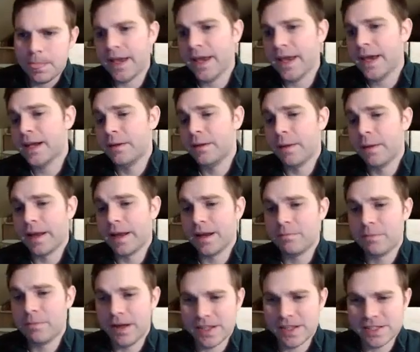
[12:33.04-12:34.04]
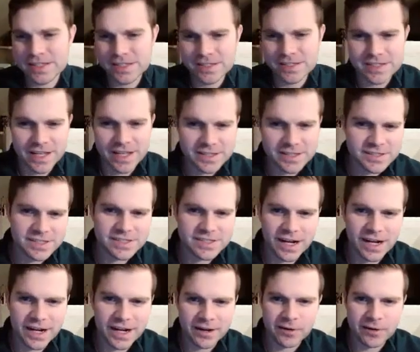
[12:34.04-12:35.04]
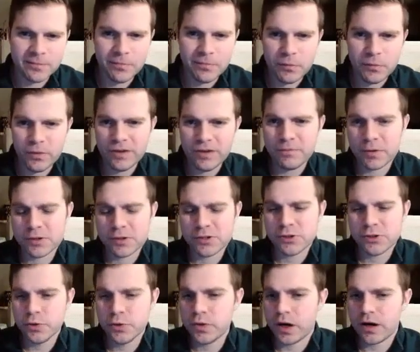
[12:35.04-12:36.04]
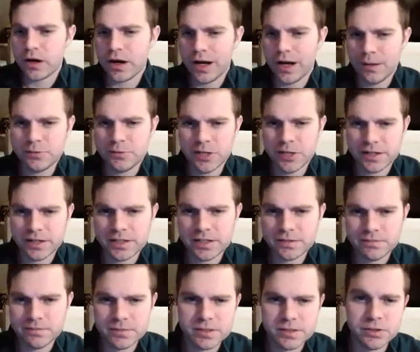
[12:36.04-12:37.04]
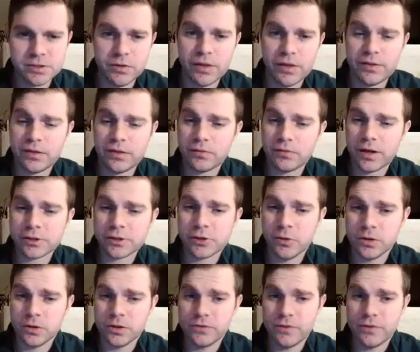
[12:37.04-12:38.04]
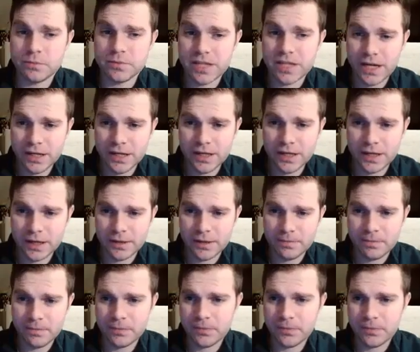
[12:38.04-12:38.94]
"Animated by this intense desire, we have pursued our object, till on the threshold of obtaining it.